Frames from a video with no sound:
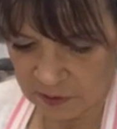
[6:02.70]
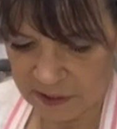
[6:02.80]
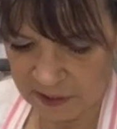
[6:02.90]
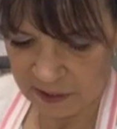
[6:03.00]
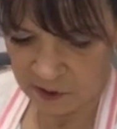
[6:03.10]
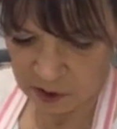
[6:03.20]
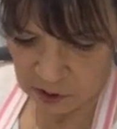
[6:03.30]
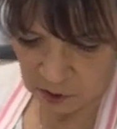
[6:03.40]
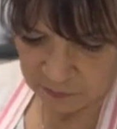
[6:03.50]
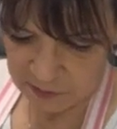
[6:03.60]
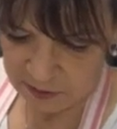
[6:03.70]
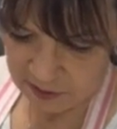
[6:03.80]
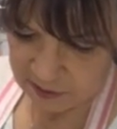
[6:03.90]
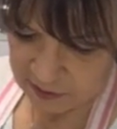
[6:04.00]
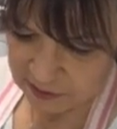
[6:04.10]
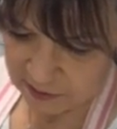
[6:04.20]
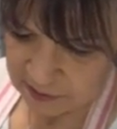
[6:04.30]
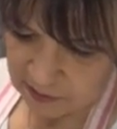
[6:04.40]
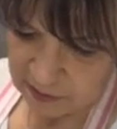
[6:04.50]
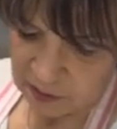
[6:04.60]
see how soft it is,
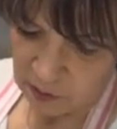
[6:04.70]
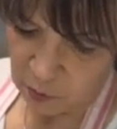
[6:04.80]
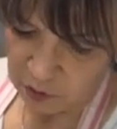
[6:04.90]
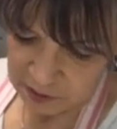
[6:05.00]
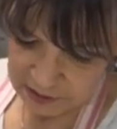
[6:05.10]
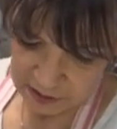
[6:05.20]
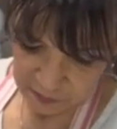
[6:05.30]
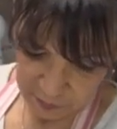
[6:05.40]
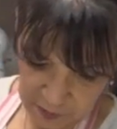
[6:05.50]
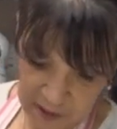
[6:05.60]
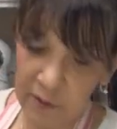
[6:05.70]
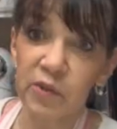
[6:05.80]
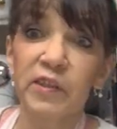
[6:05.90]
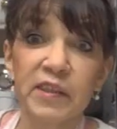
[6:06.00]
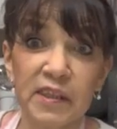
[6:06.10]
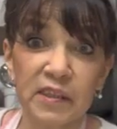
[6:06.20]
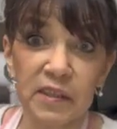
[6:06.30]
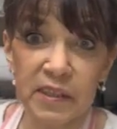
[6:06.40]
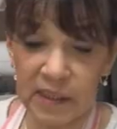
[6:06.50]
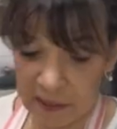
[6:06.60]
or it's not floured, it's still
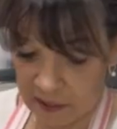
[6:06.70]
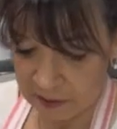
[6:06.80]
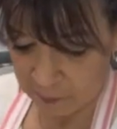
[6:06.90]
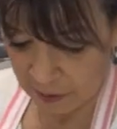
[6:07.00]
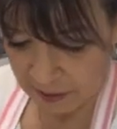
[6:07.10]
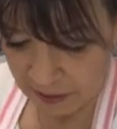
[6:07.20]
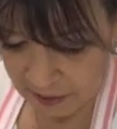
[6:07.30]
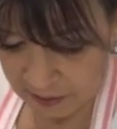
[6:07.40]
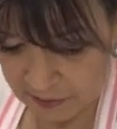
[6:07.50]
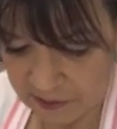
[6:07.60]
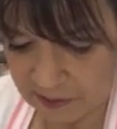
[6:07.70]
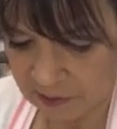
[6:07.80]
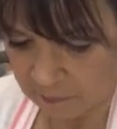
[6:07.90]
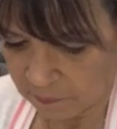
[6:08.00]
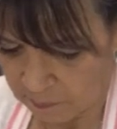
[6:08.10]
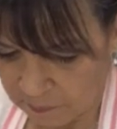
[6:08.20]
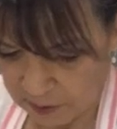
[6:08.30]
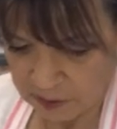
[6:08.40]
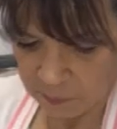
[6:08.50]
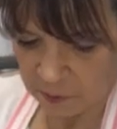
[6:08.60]
sticking to my hands.
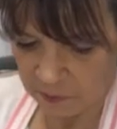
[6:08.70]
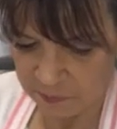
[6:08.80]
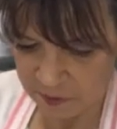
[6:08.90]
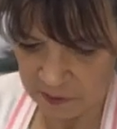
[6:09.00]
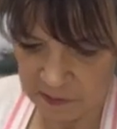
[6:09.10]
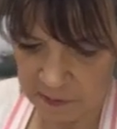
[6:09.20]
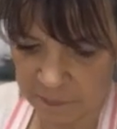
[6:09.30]
That's perfect.